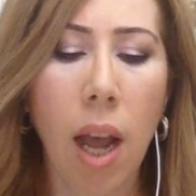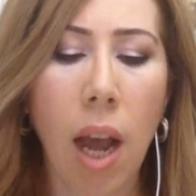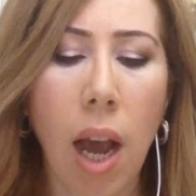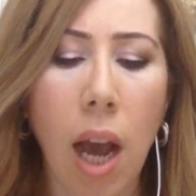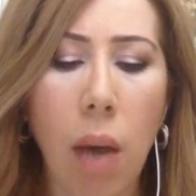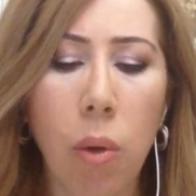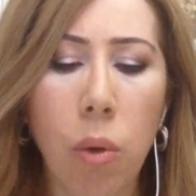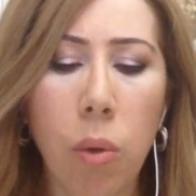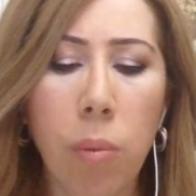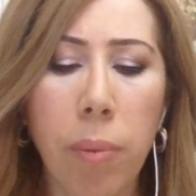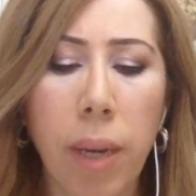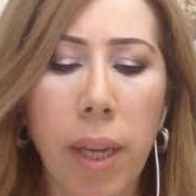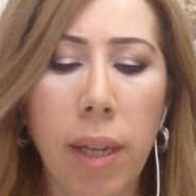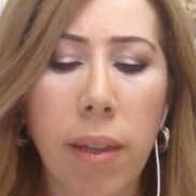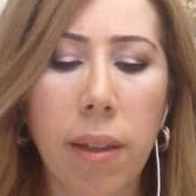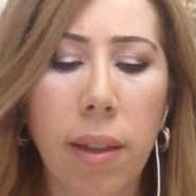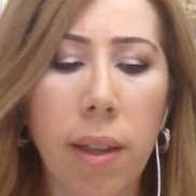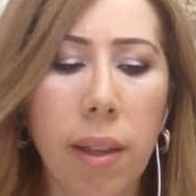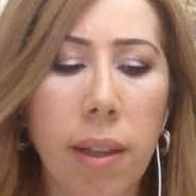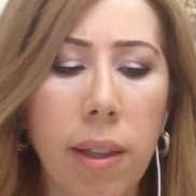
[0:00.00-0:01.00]
"I will
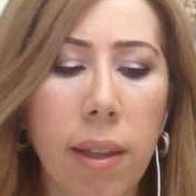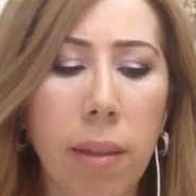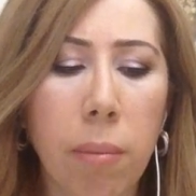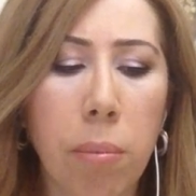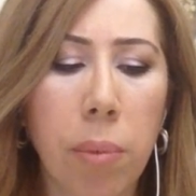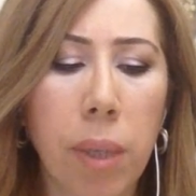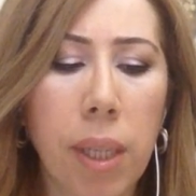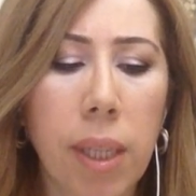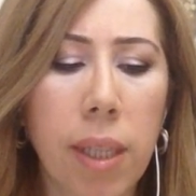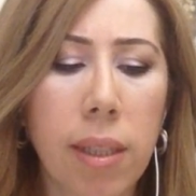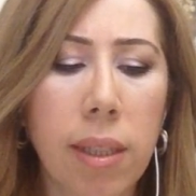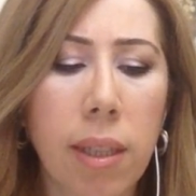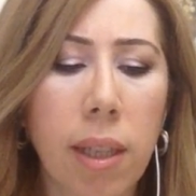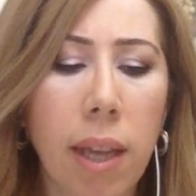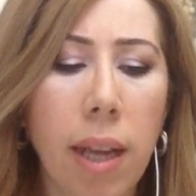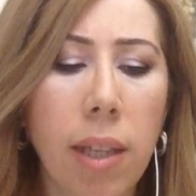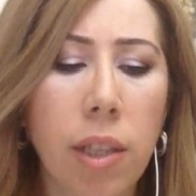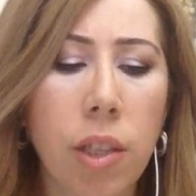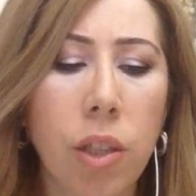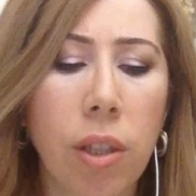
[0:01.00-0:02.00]
make the biggest
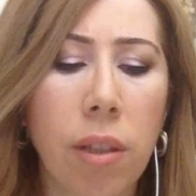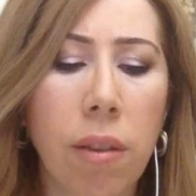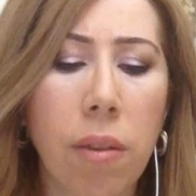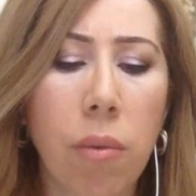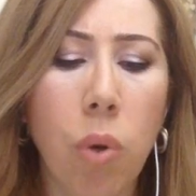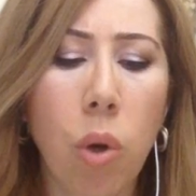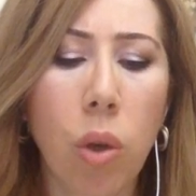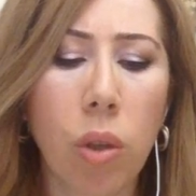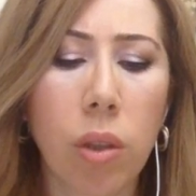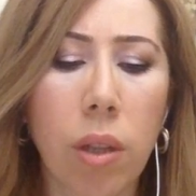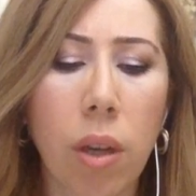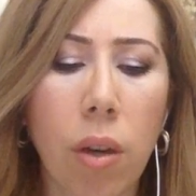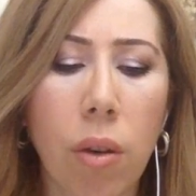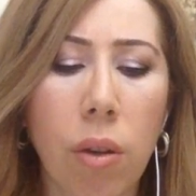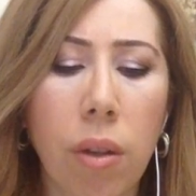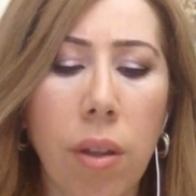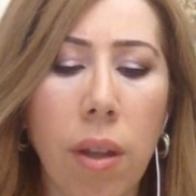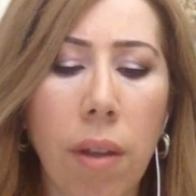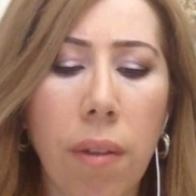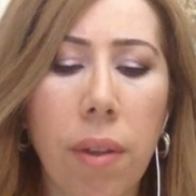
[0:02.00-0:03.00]
catch in the world, or
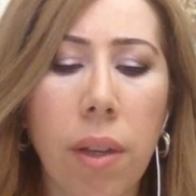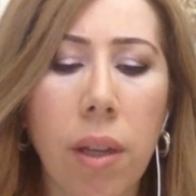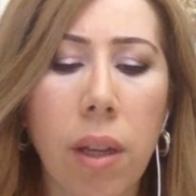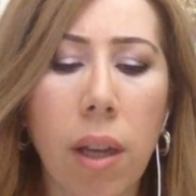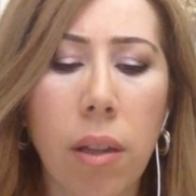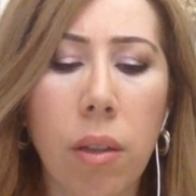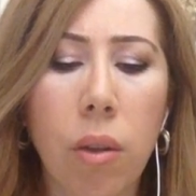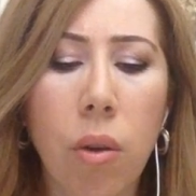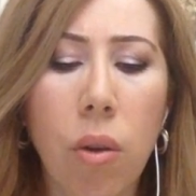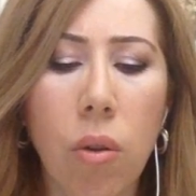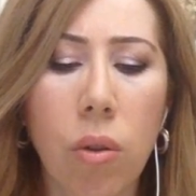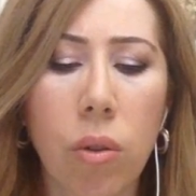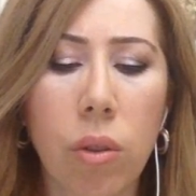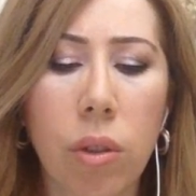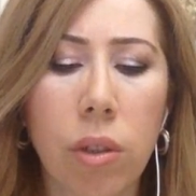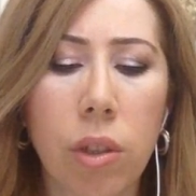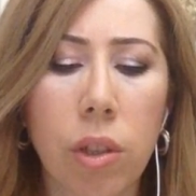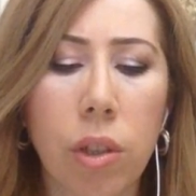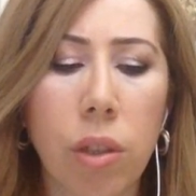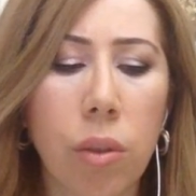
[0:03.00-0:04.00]
nothing at all,"
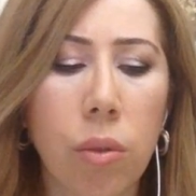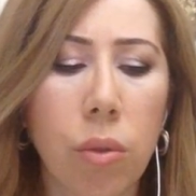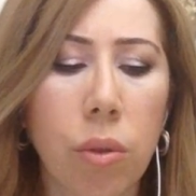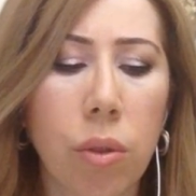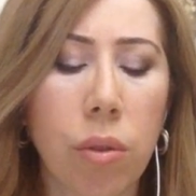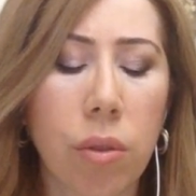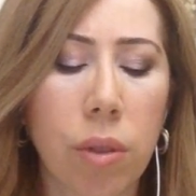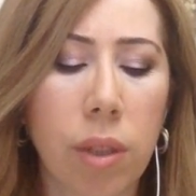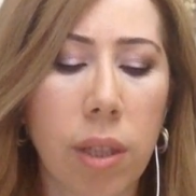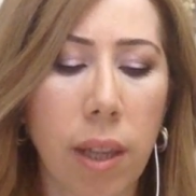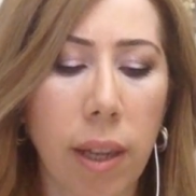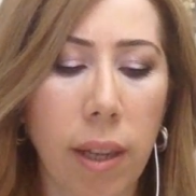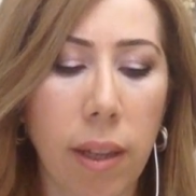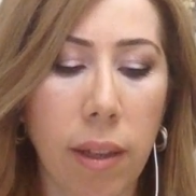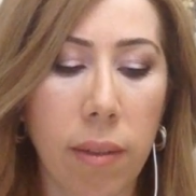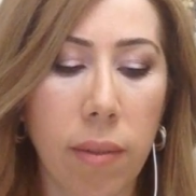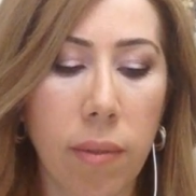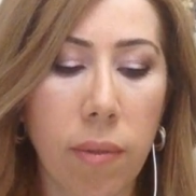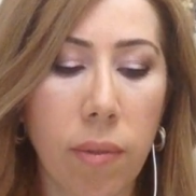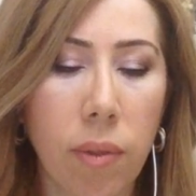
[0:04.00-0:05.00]
she used to say.
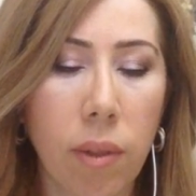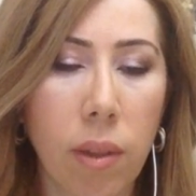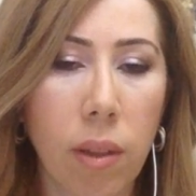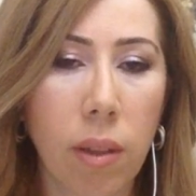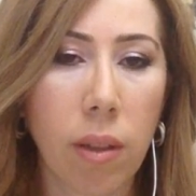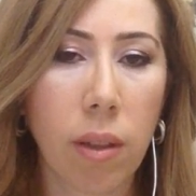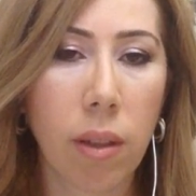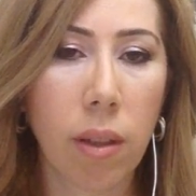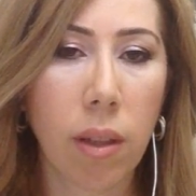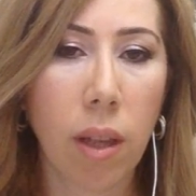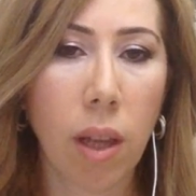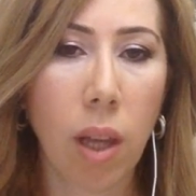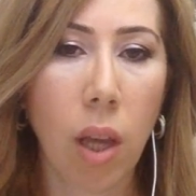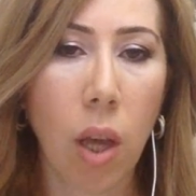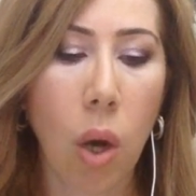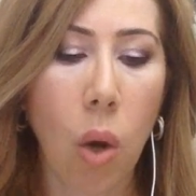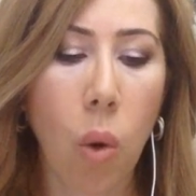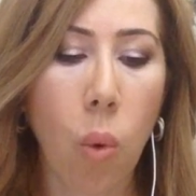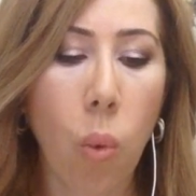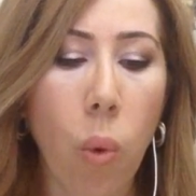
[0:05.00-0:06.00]

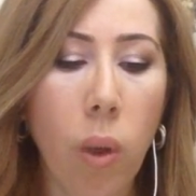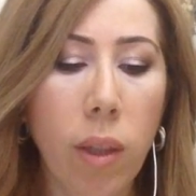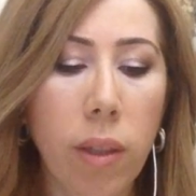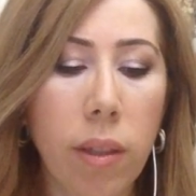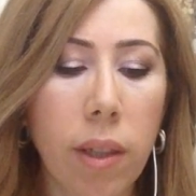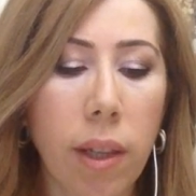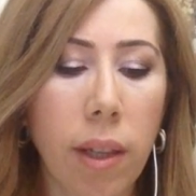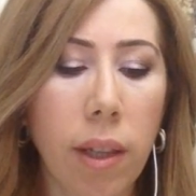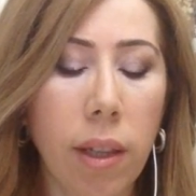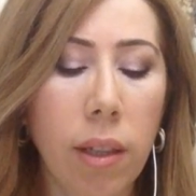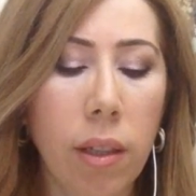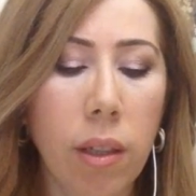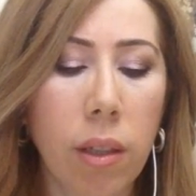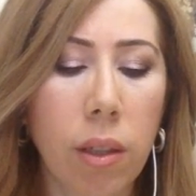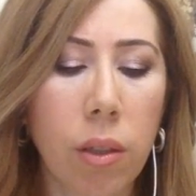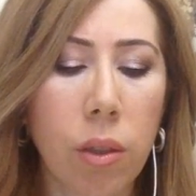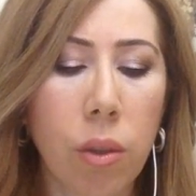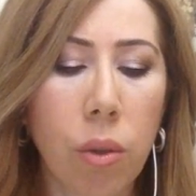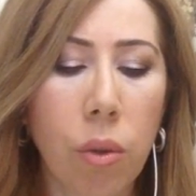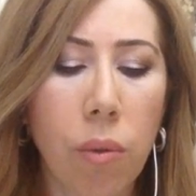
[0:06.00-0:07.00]
One day,
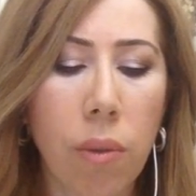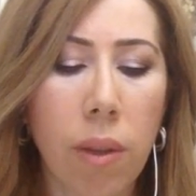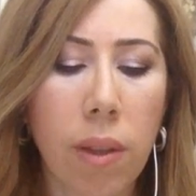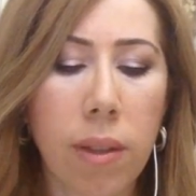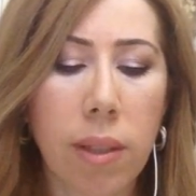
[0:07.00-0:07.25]
two of the